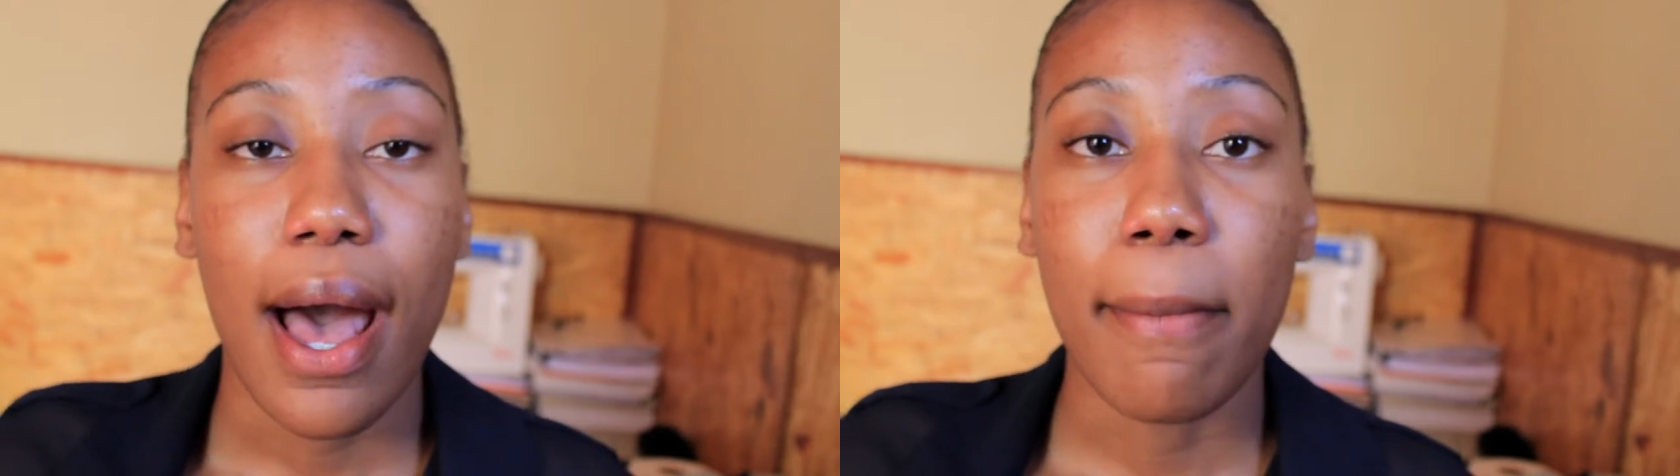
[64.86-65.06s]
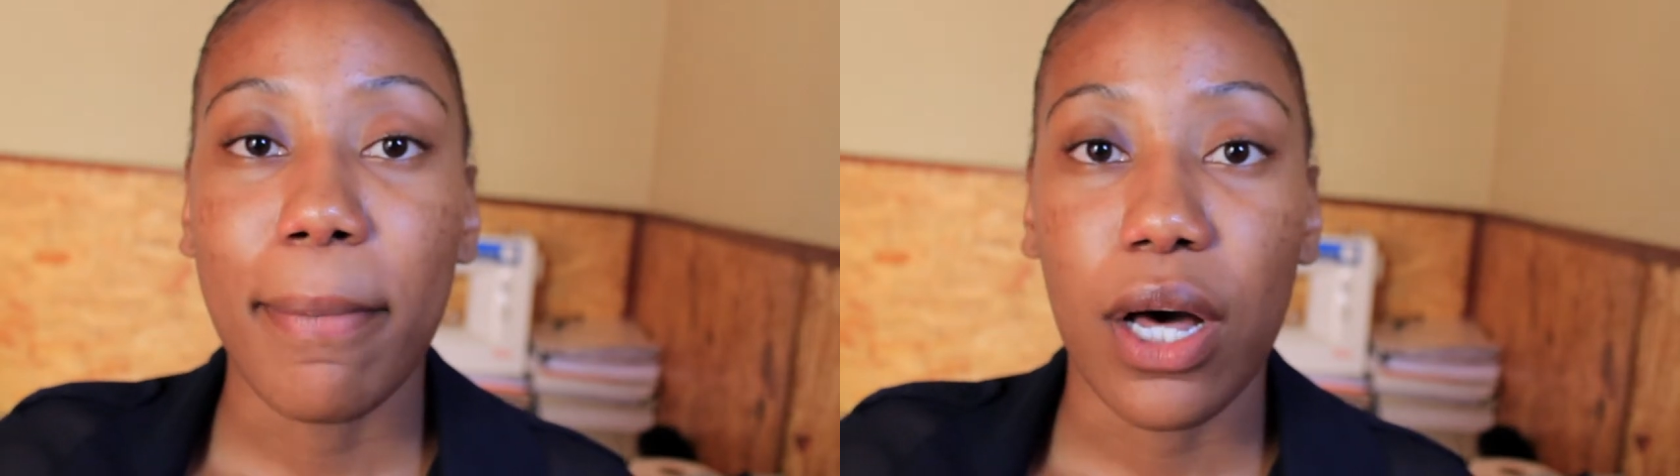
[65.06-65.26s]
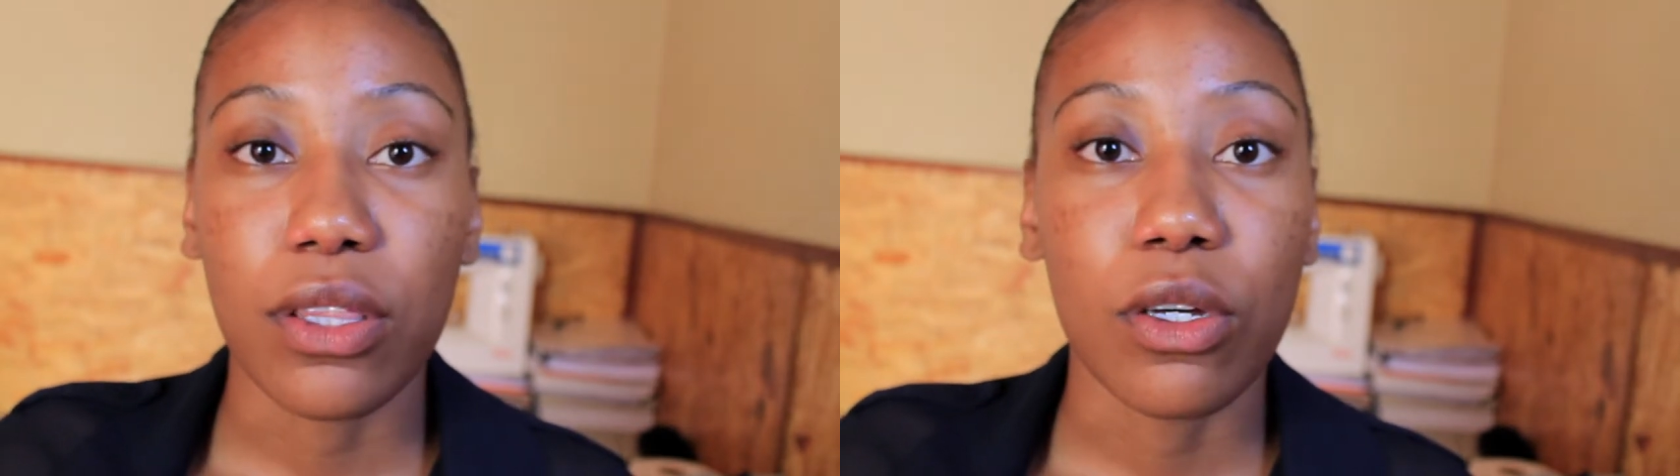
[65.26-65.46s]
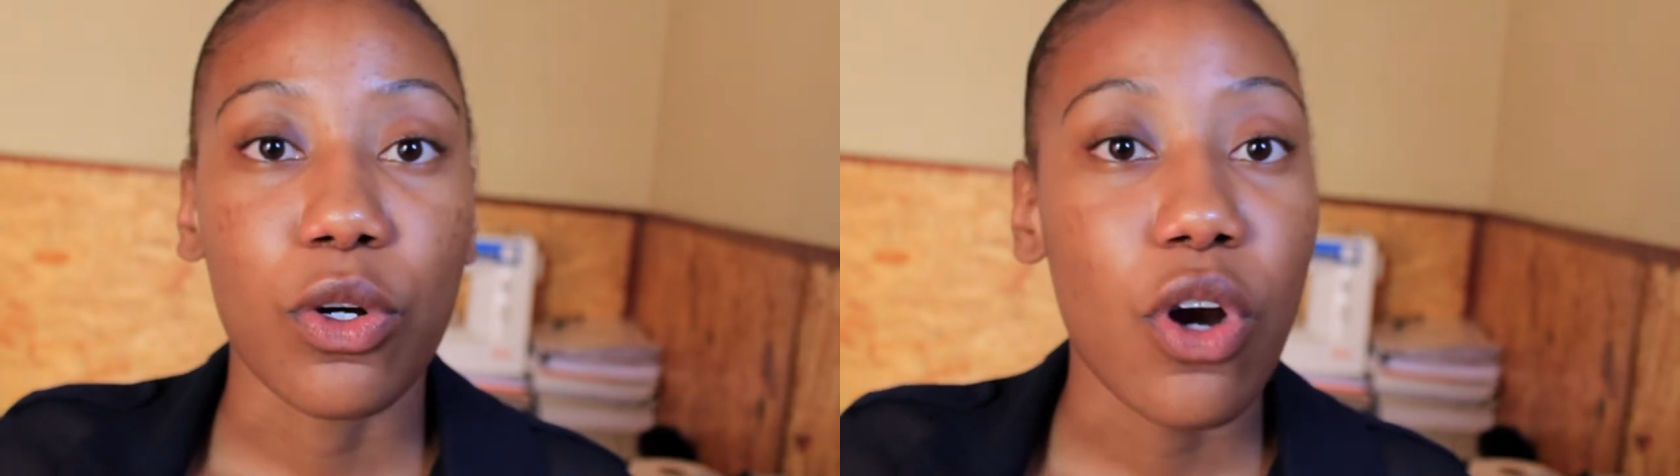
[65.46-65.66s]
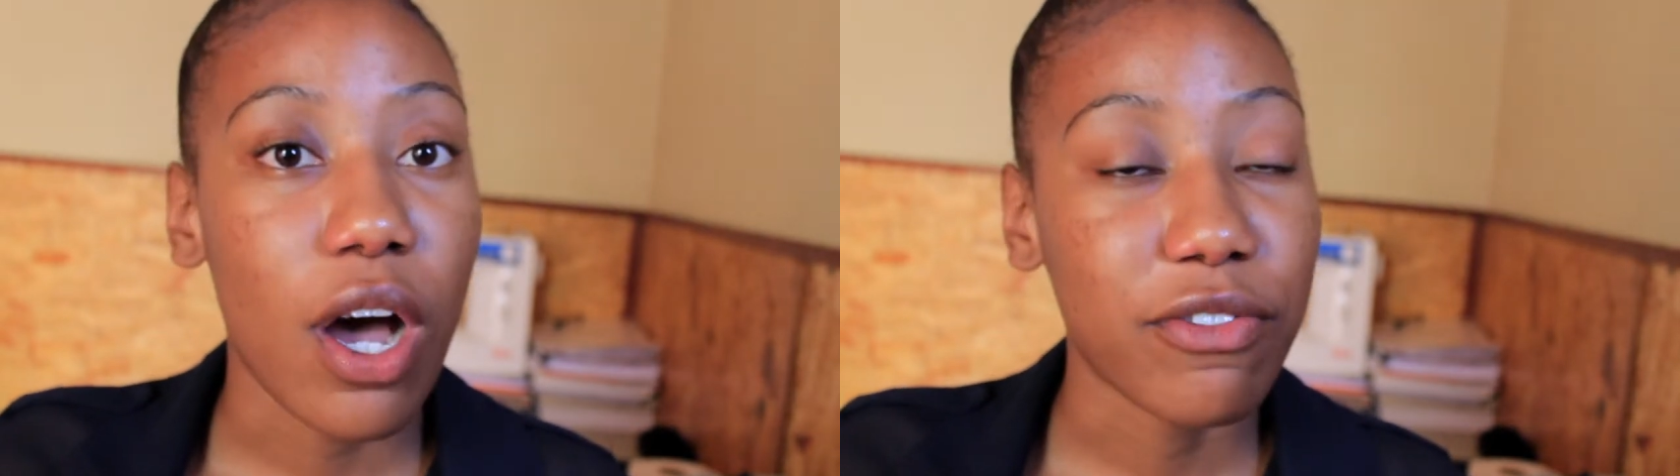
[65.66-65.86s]
about the
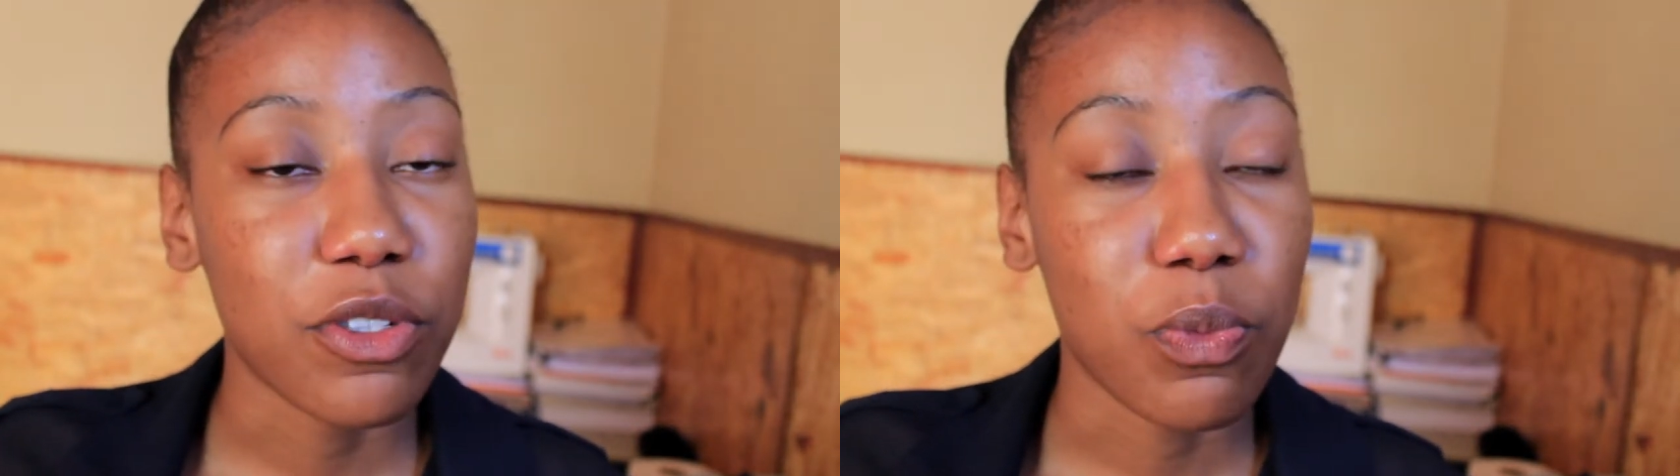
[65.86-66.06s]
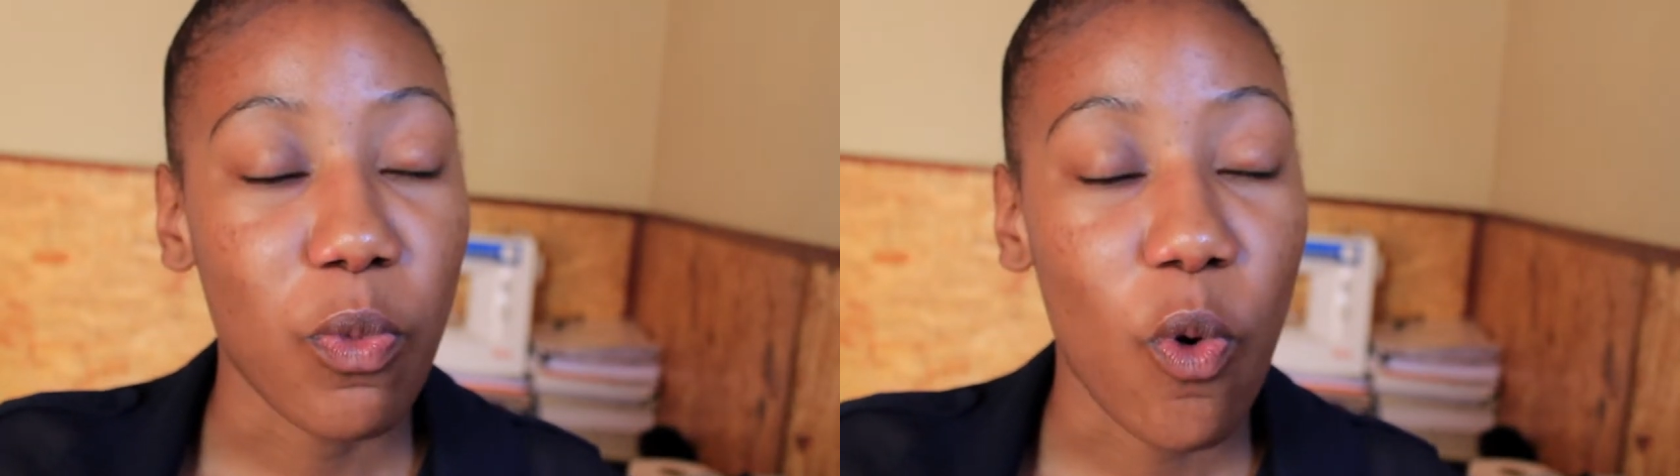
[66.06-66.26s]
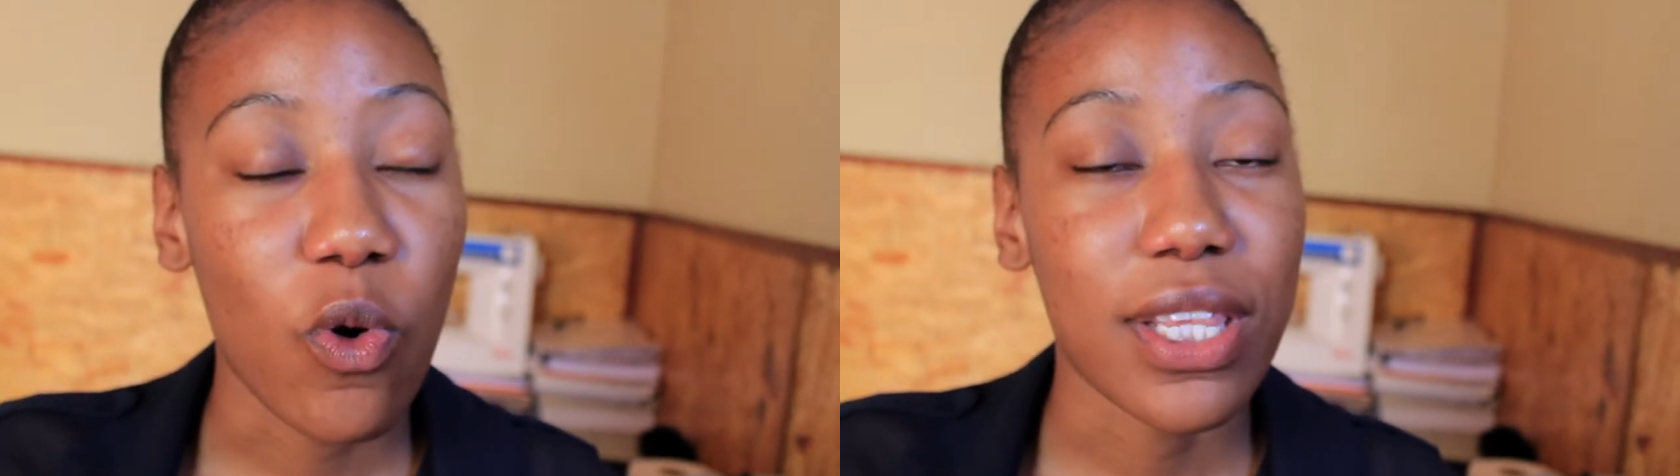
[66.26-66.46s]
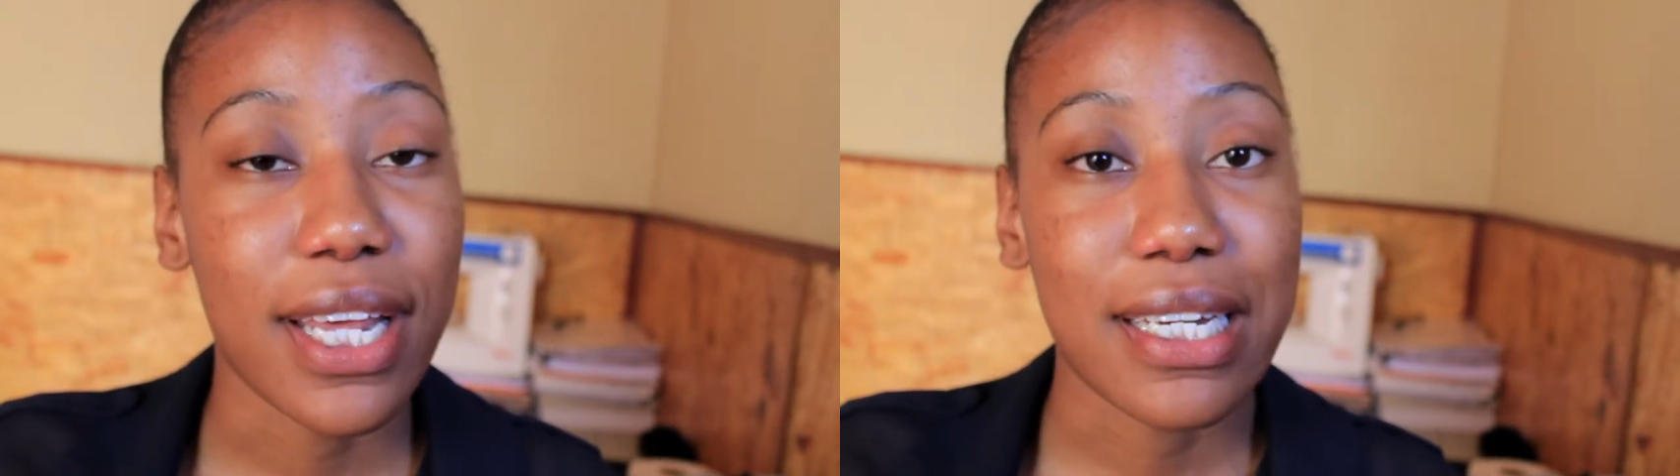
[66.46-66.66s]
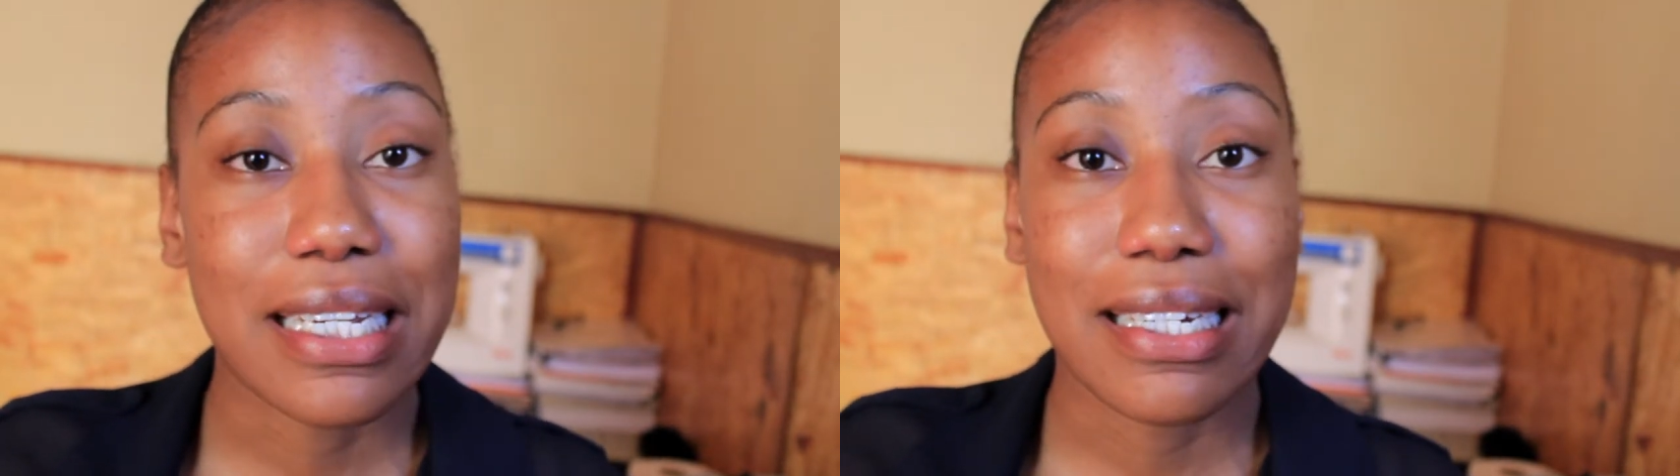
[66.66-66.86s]
craft more than